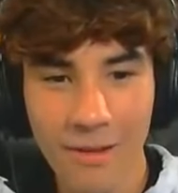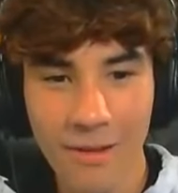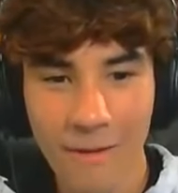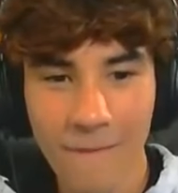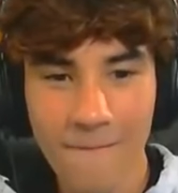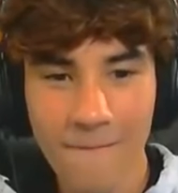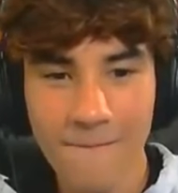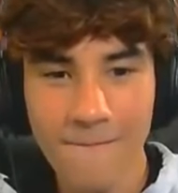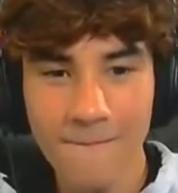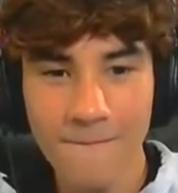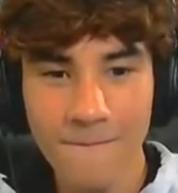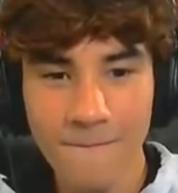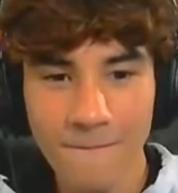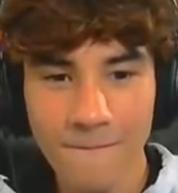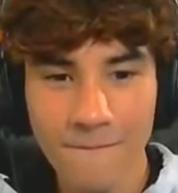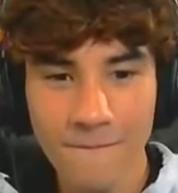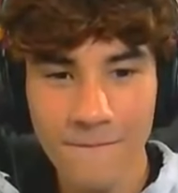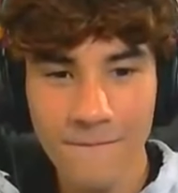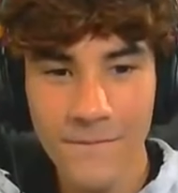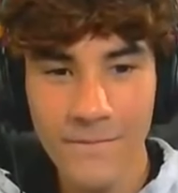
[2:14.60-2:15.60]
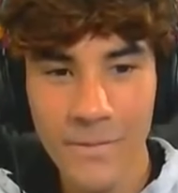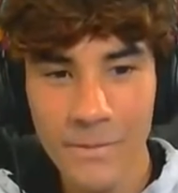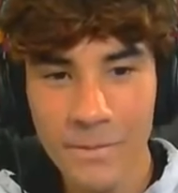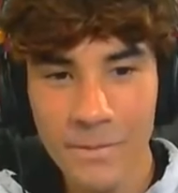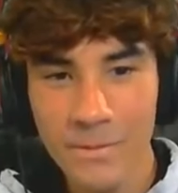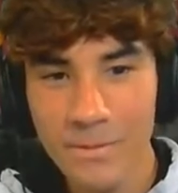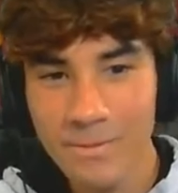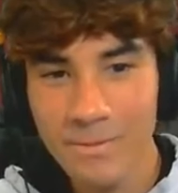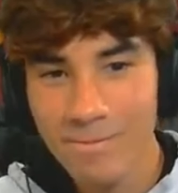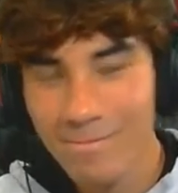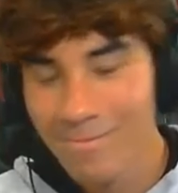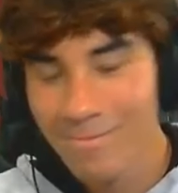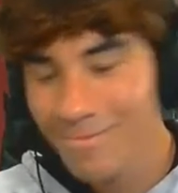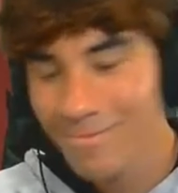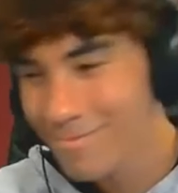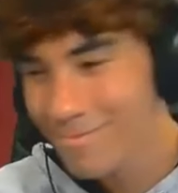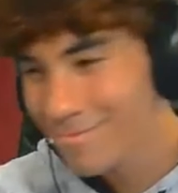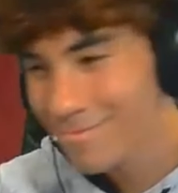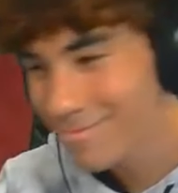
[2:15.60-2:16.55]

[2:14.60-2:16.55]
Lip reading: (silence)